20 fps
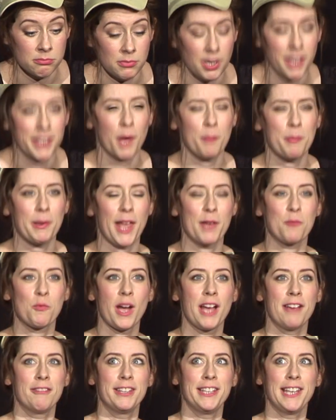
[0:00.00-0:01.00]
And I'd be like
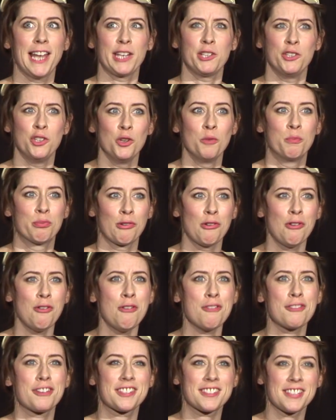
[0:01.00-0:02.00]
wearing like new
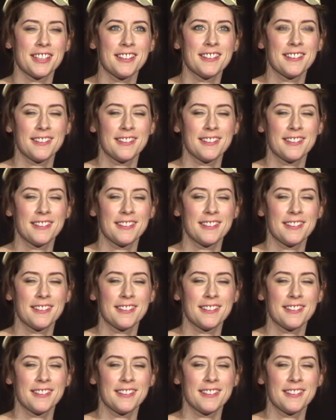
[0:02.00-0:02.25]
brogues.